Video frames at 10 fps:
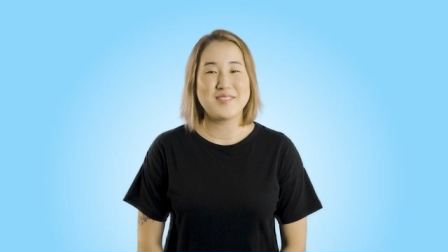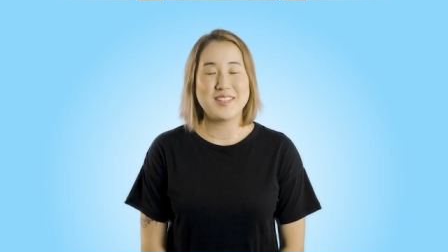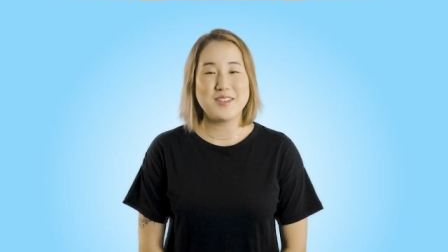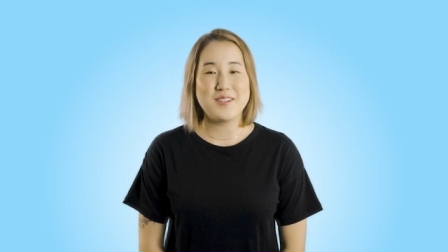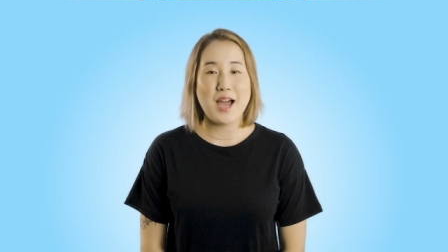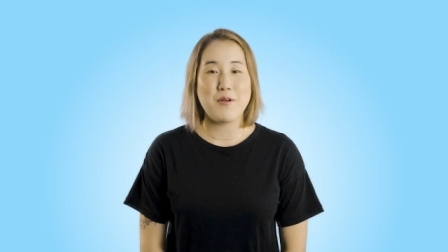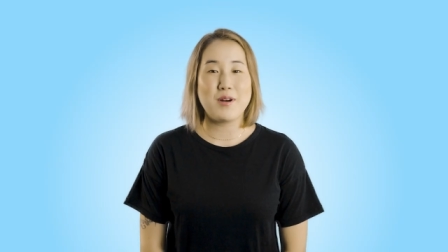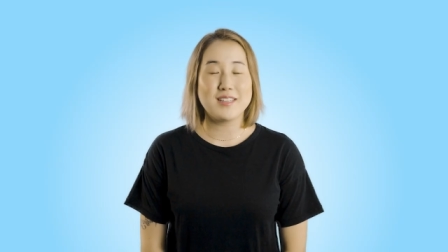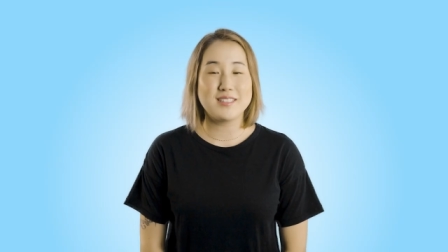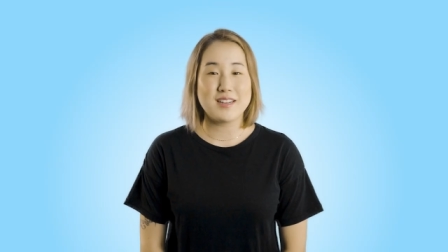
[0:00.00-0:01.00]
this video, I
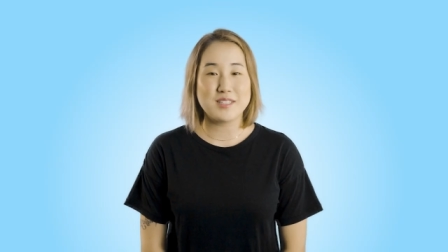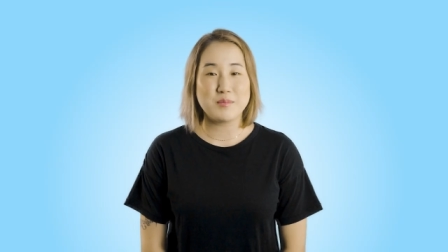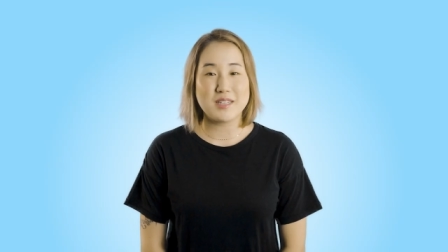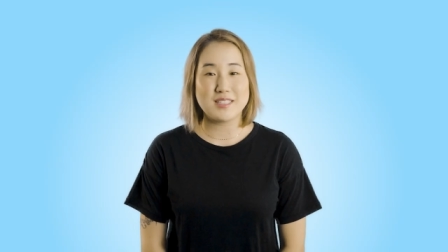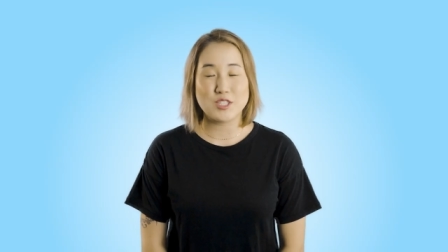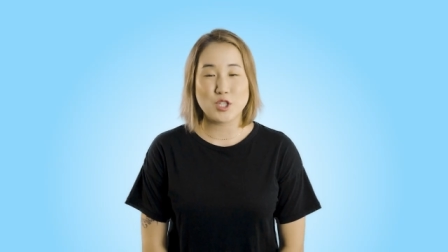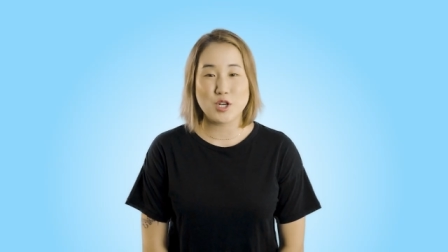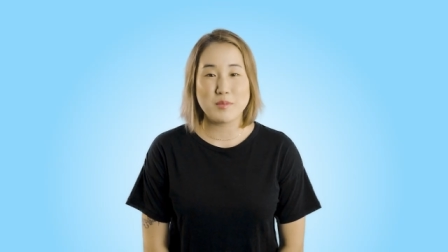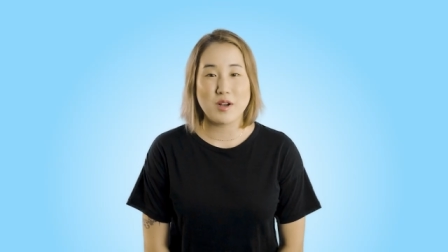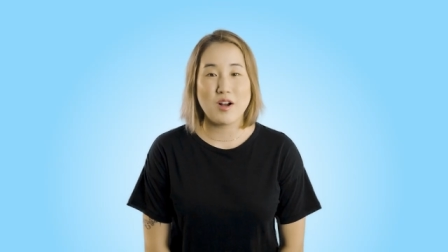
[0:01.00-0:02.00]
want to talk about a
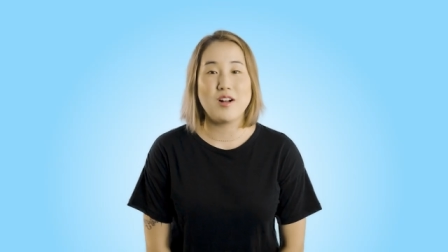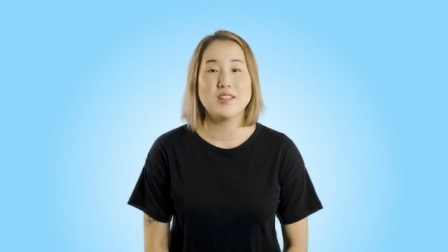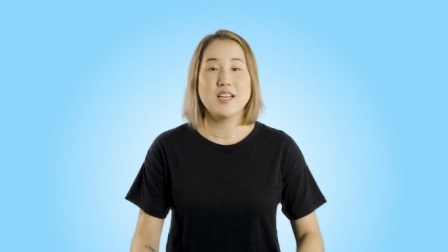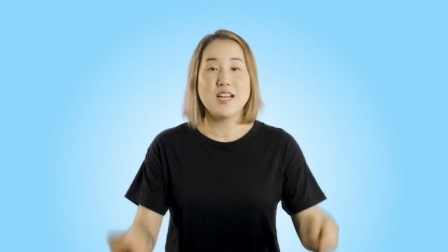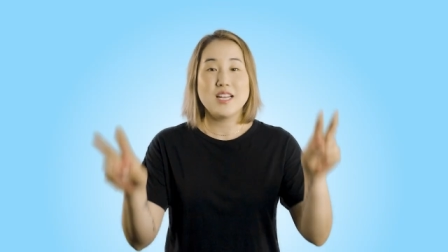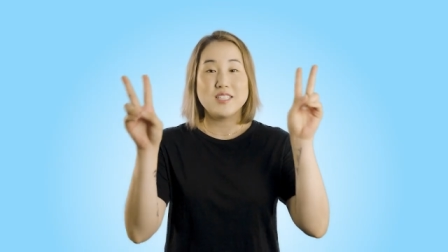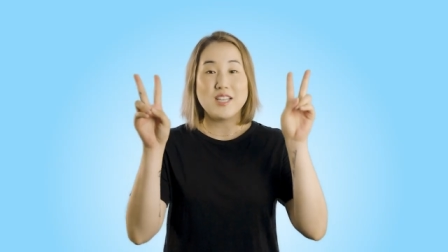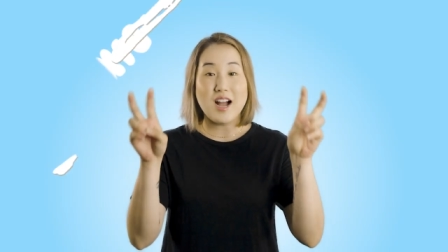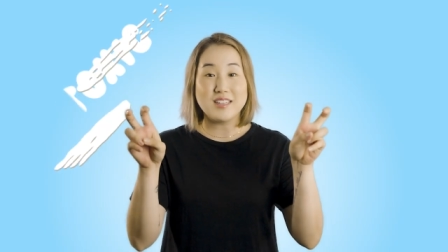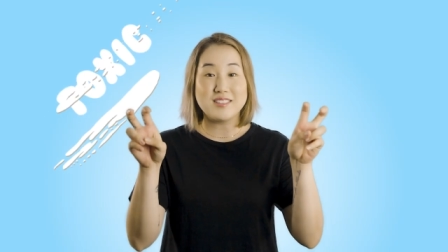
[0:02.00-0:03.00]
term called
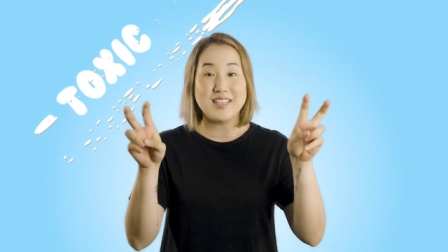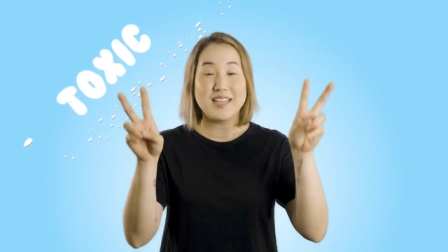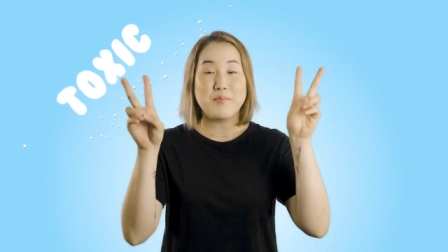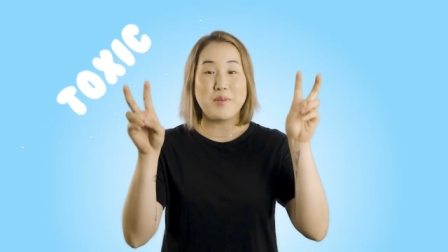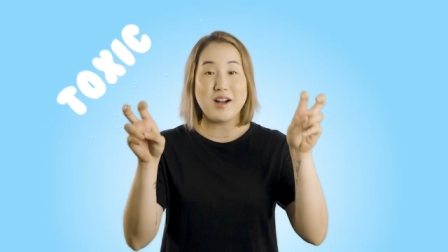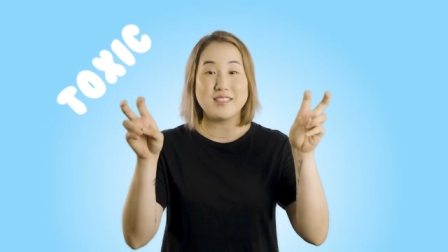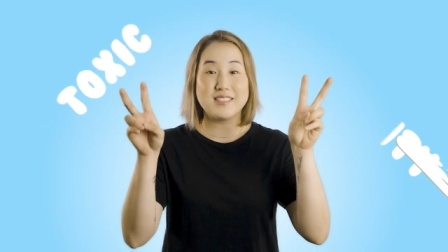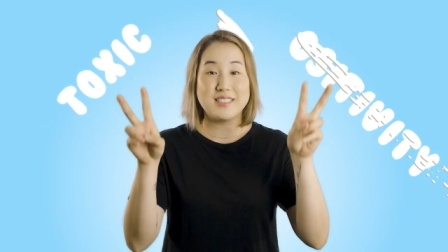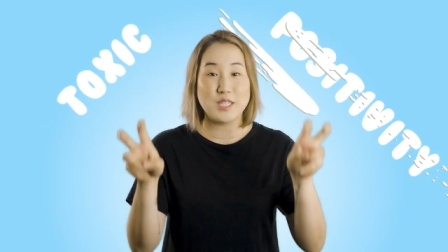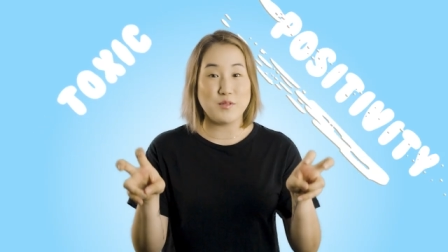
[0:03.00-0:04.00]
toxic
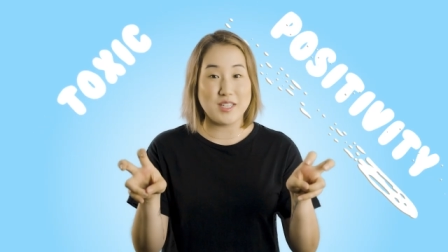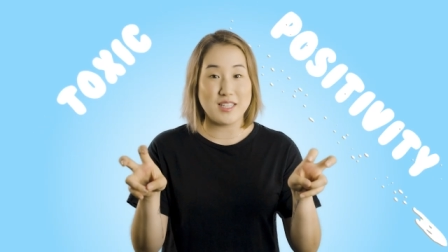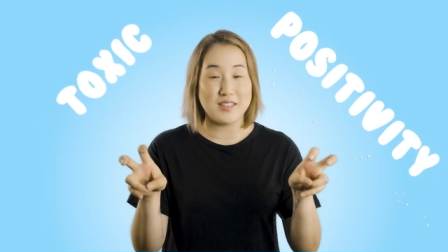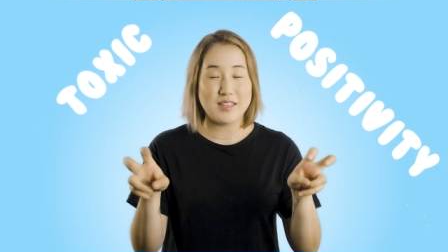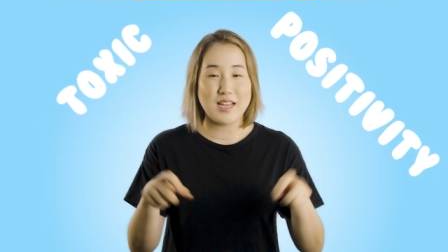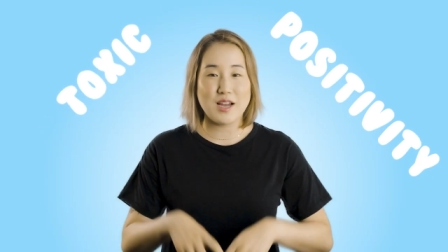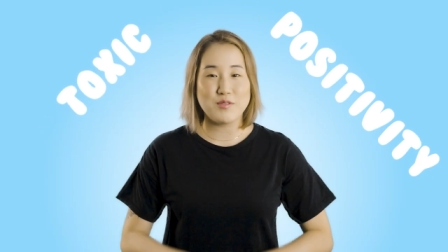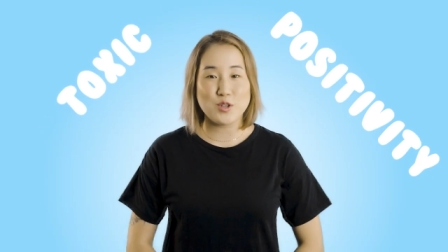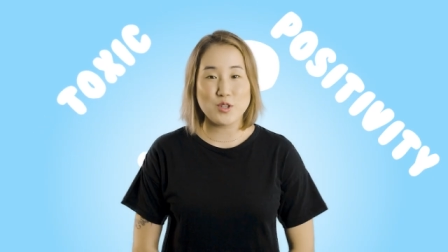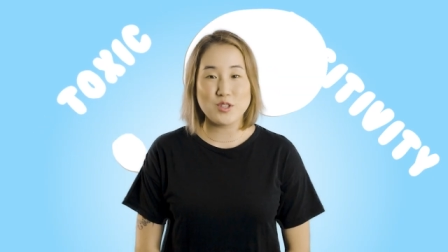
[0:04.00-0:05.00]
positivity.
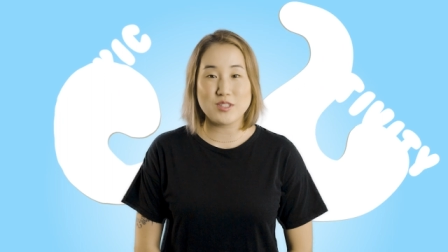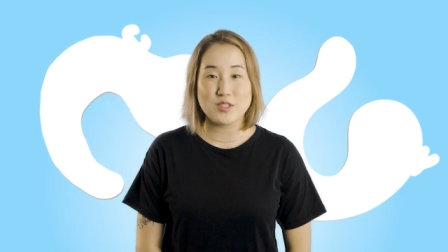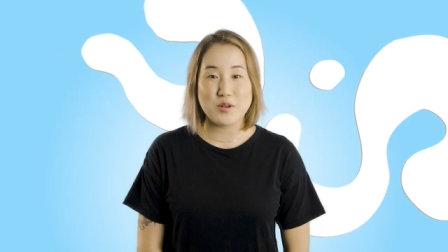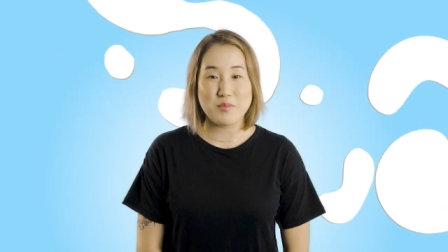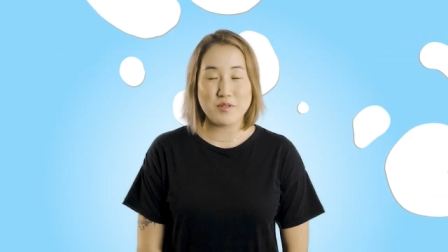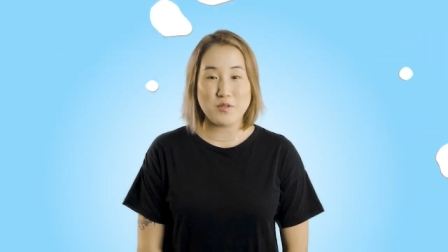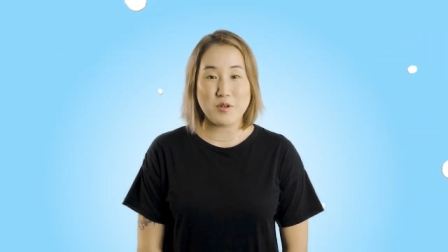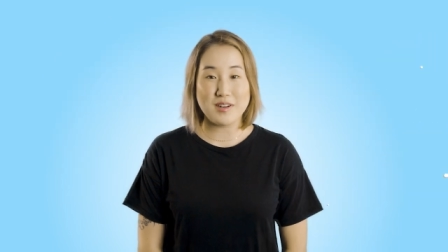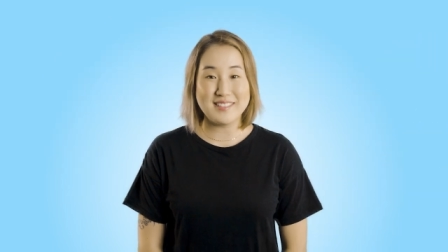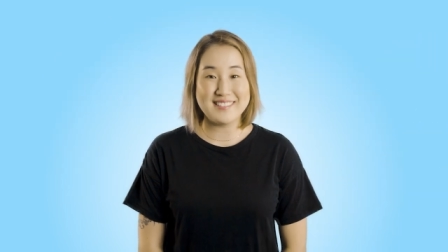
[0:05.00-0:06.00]
Have you heard this term
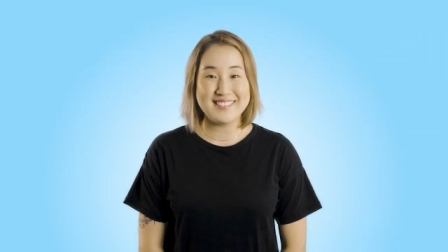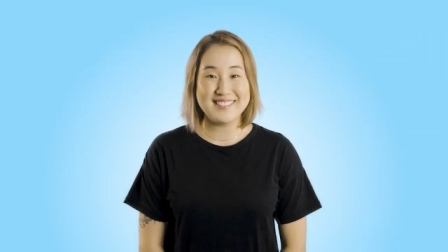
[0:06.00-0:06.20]
before?